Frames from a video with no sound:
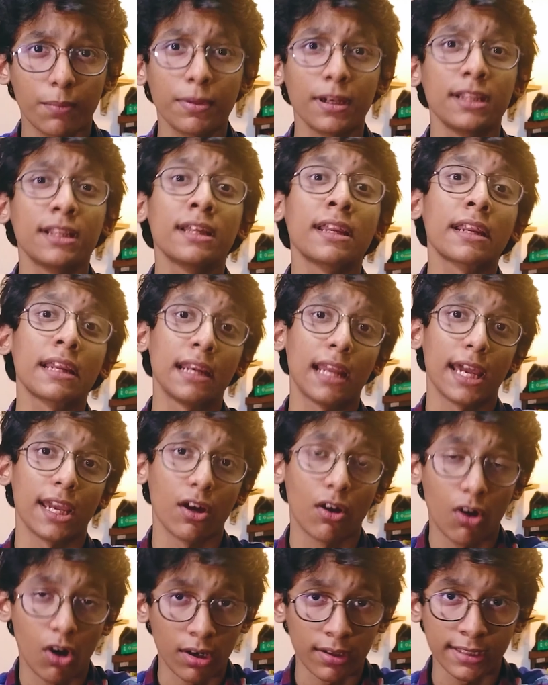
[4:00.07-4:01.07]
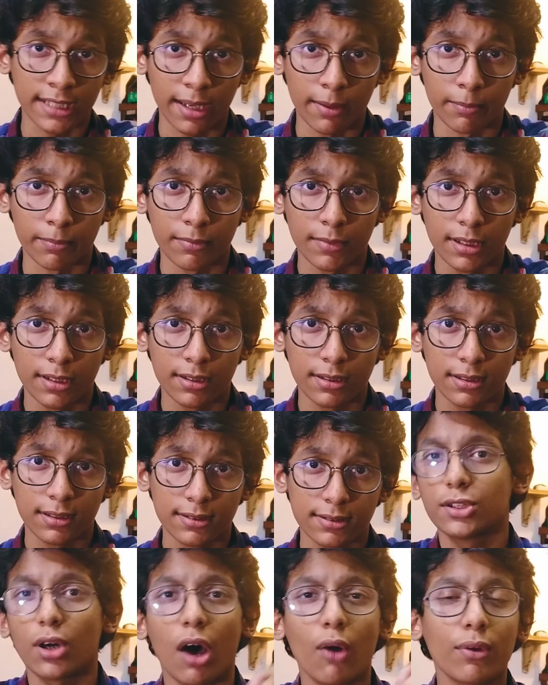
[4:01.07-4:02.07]
cannot completely rely on them.
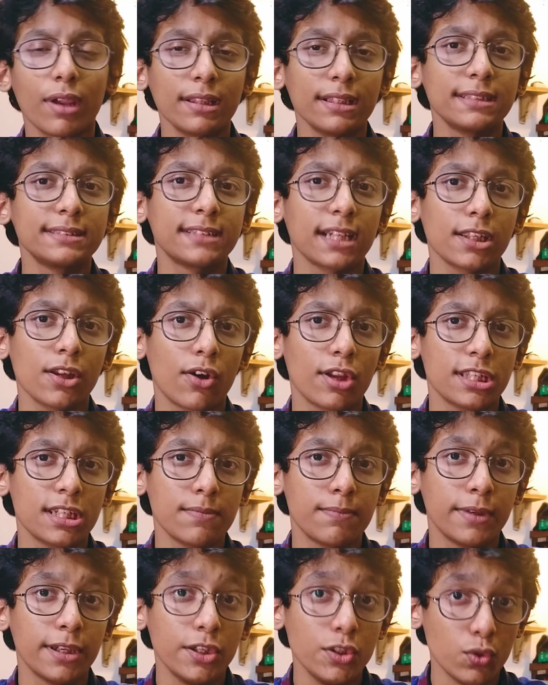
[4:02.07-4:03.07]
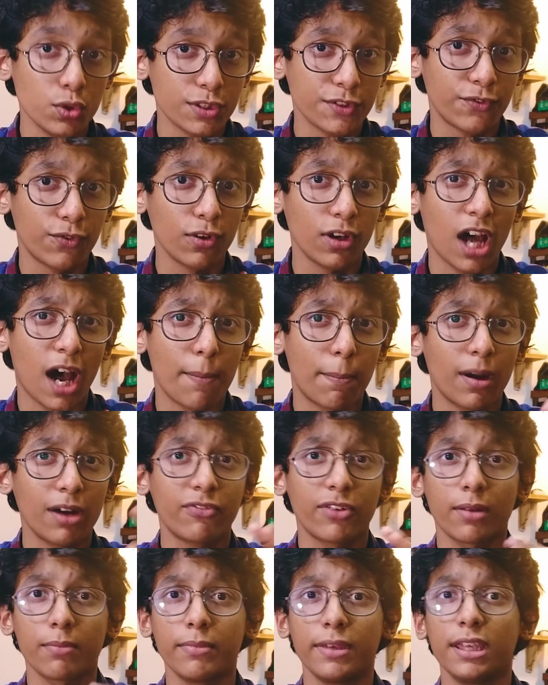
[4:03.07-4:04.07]
So how can this technology be useful
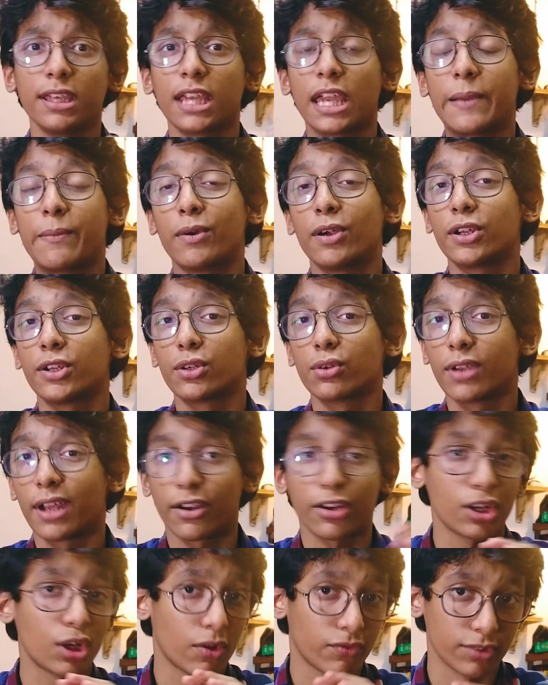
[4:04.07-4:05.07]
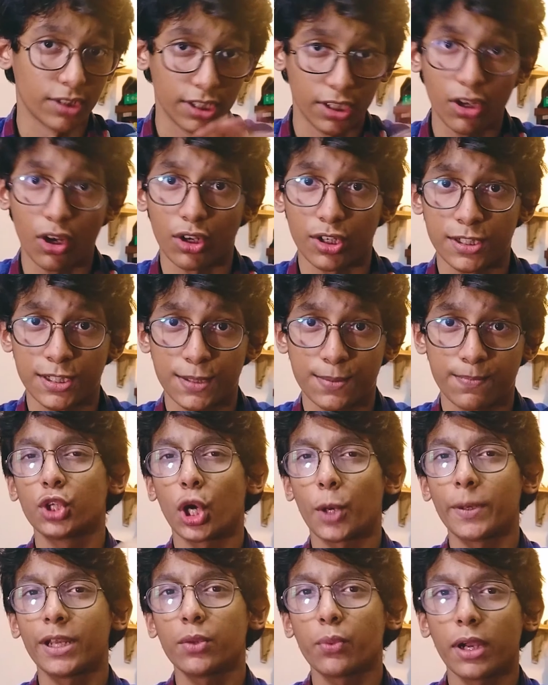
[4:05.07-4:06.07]
apart from being able to get rid of the notch?
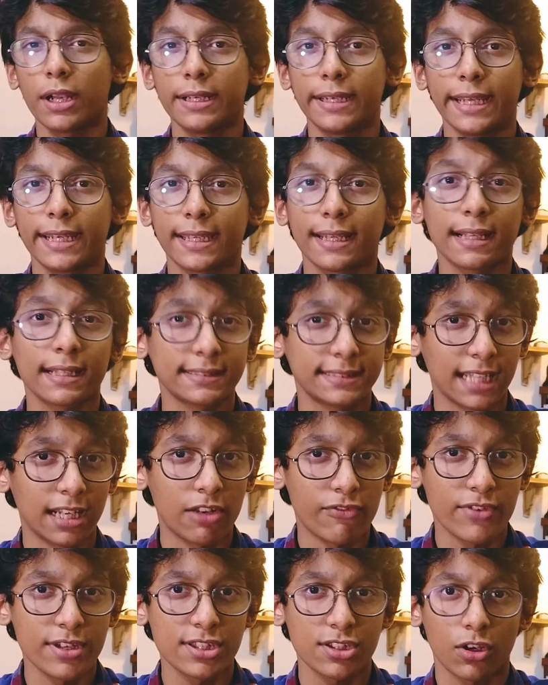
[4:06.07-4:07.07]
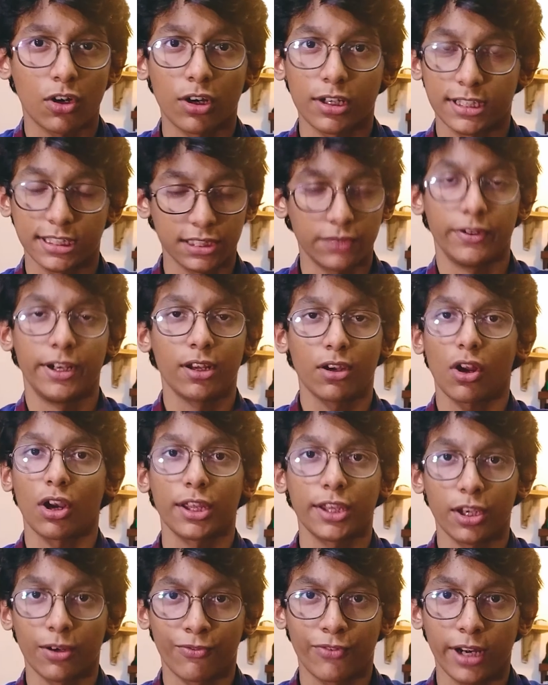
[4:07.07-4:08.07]
So normally while taking selfies or just video
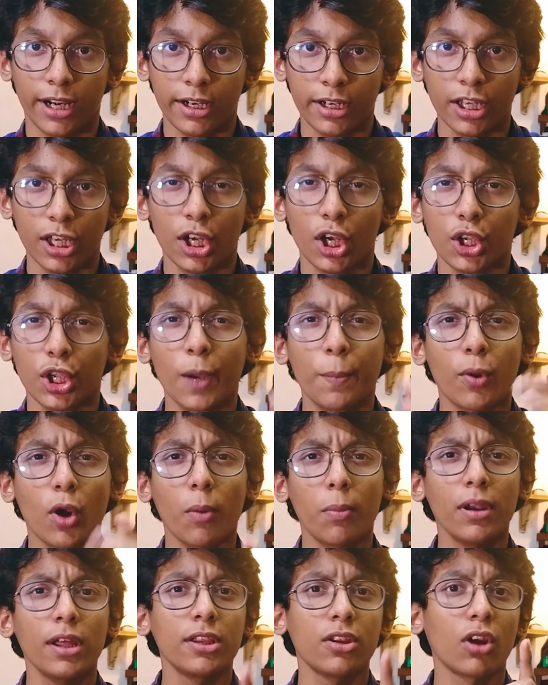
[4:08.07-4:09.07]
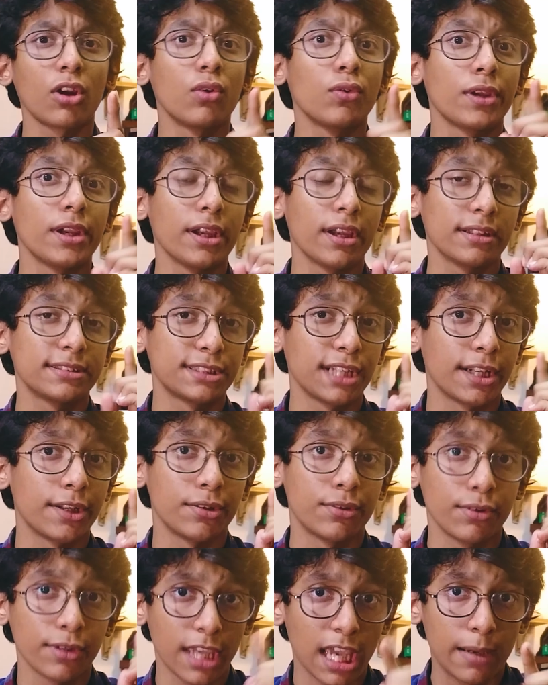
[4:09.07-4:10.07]
calling your friend, you're probably not looking
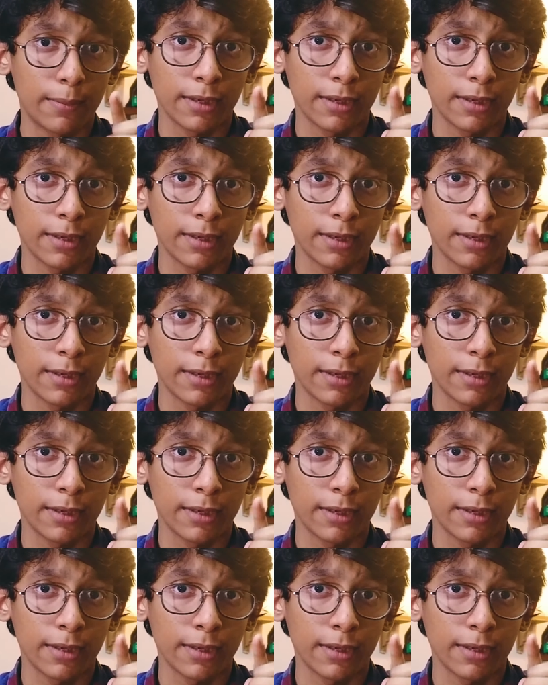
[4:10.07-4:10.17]
straight into the